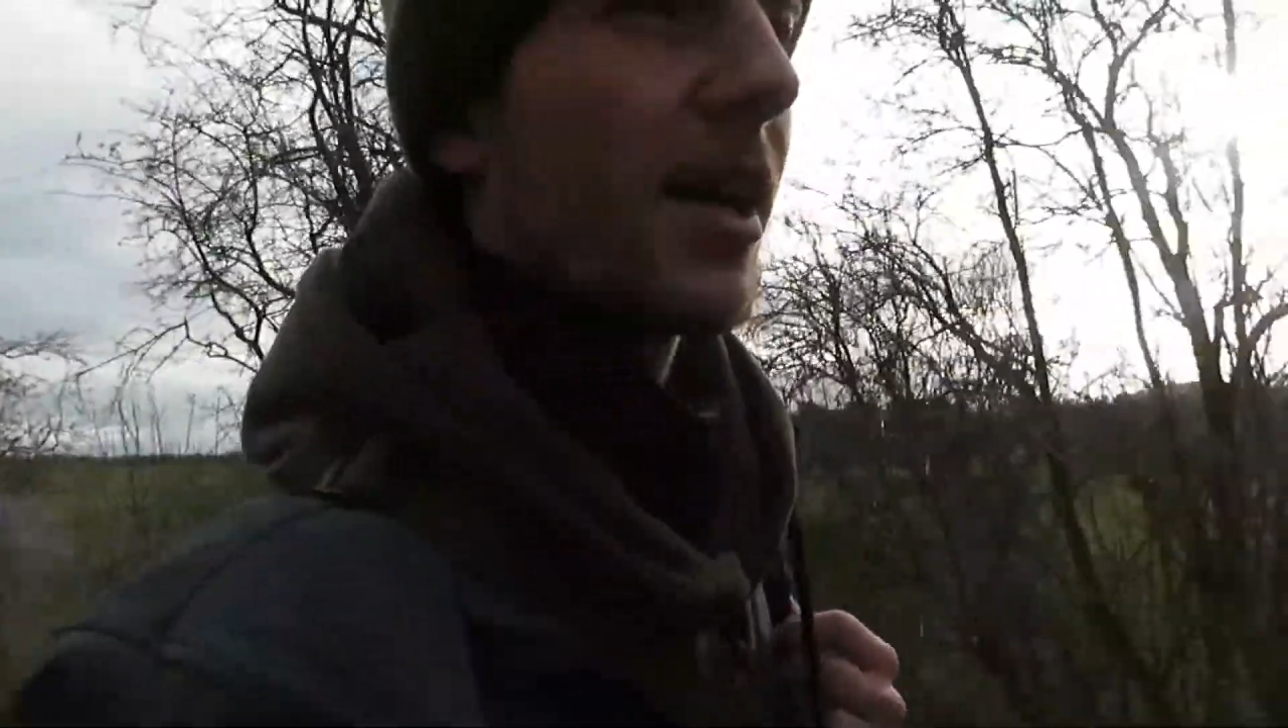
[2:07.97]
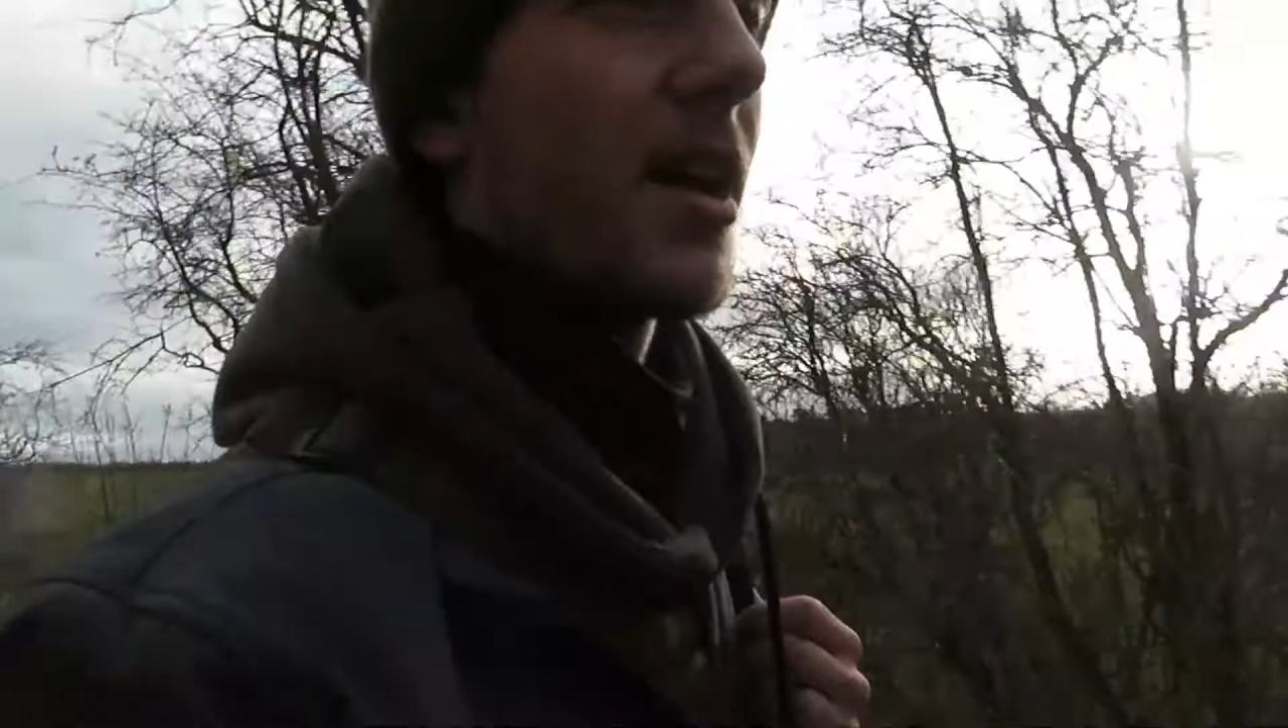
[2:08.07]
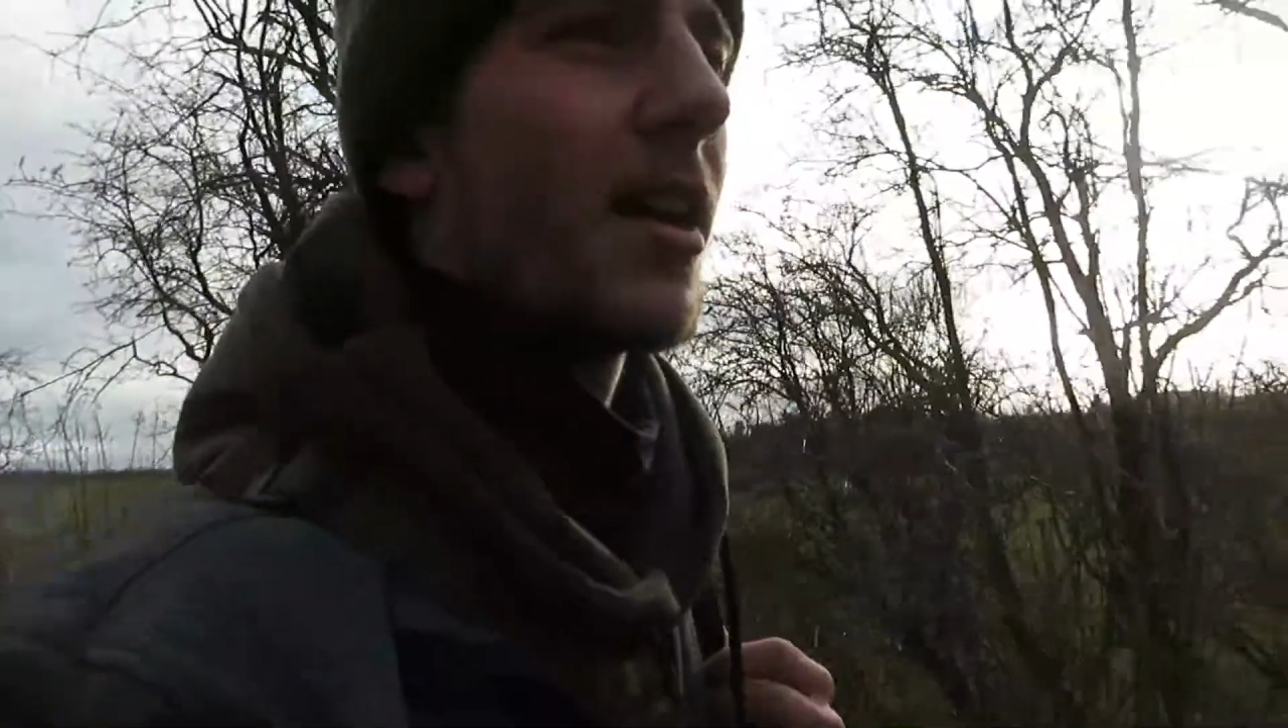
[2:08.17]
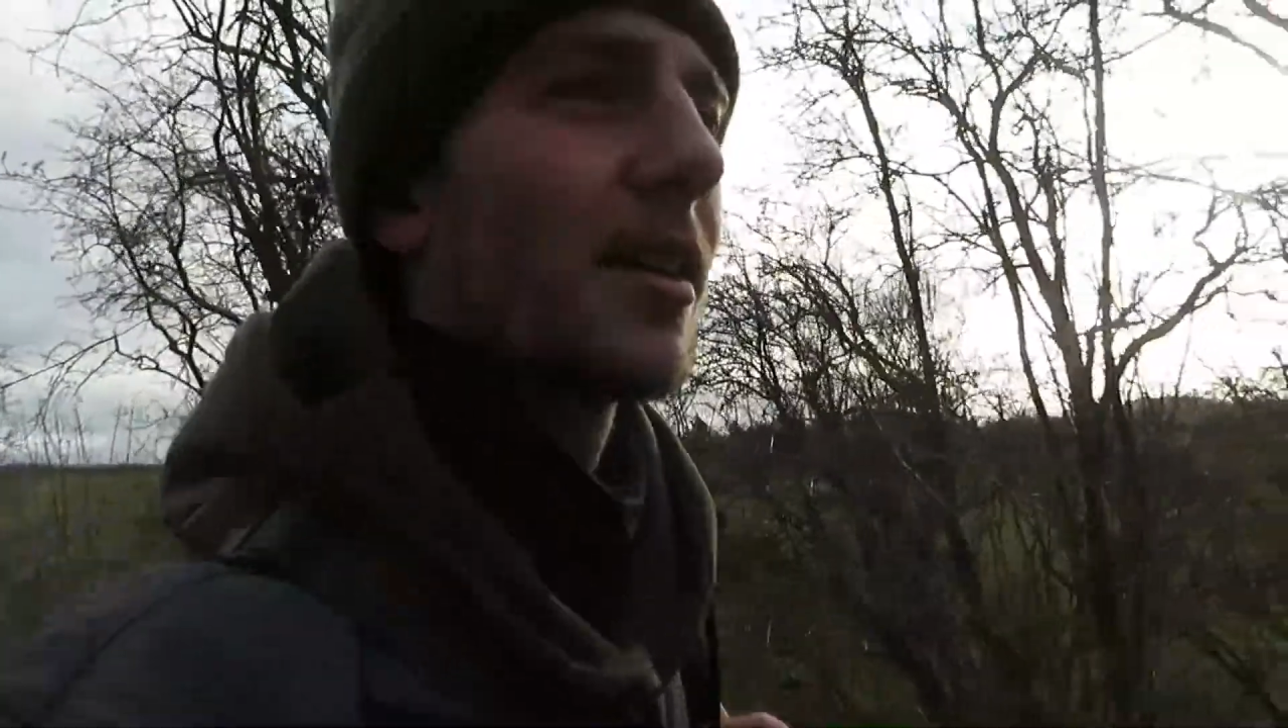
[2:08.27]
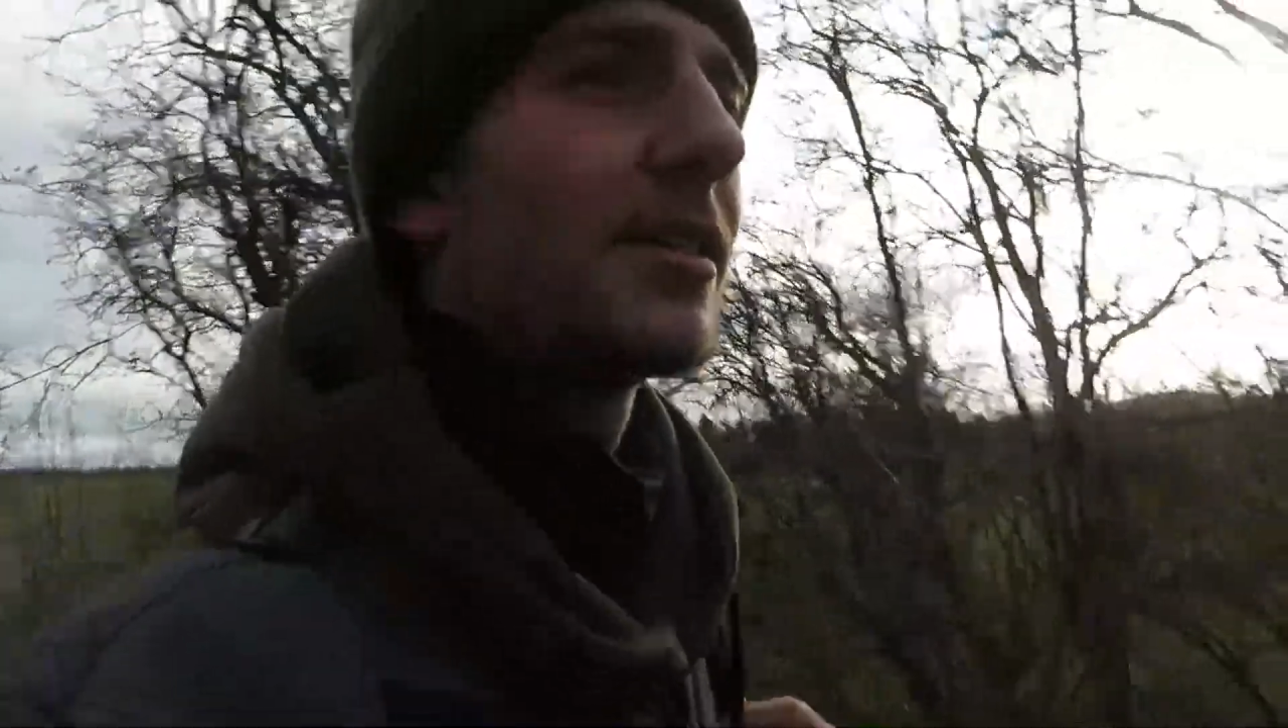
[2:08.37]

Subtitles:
can't